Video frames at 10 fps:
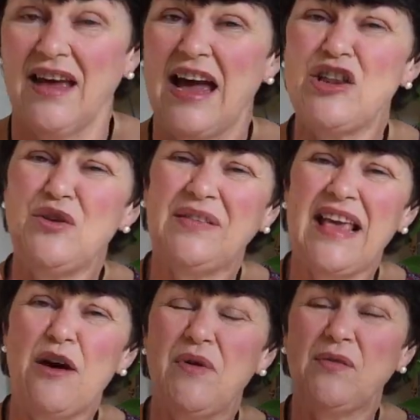And you
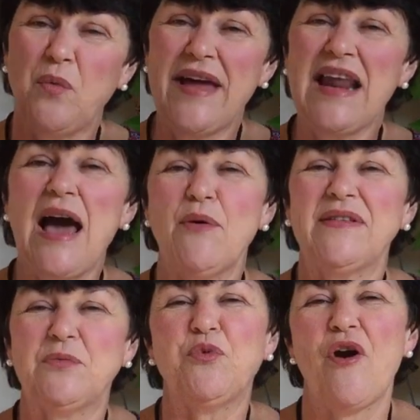see, it was when I
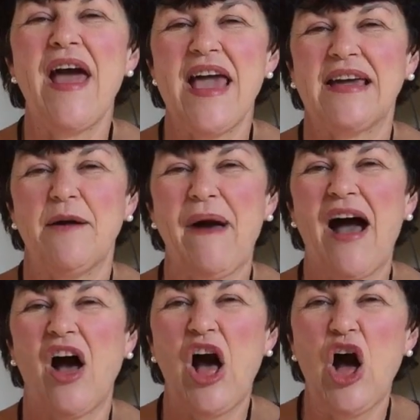was praying
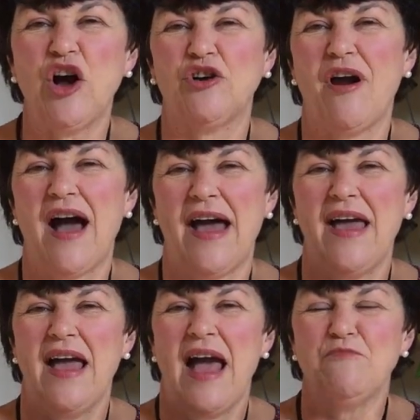about Heart Cry
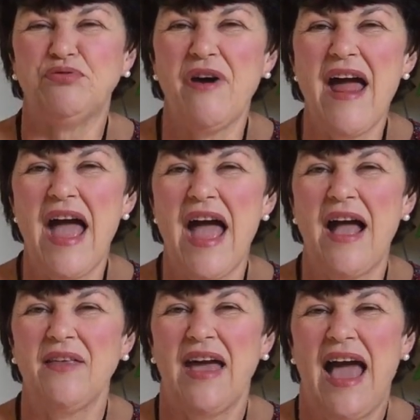and prayer
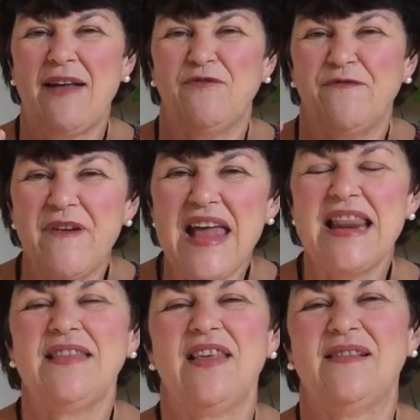and
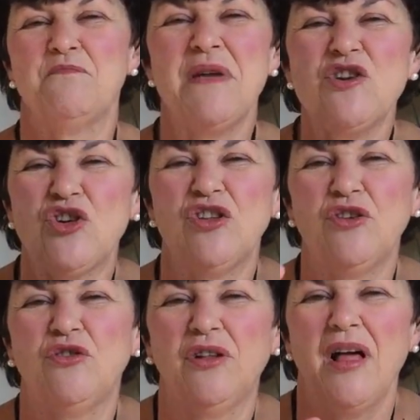feeling this
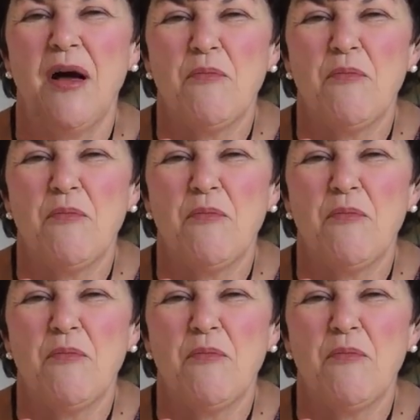missional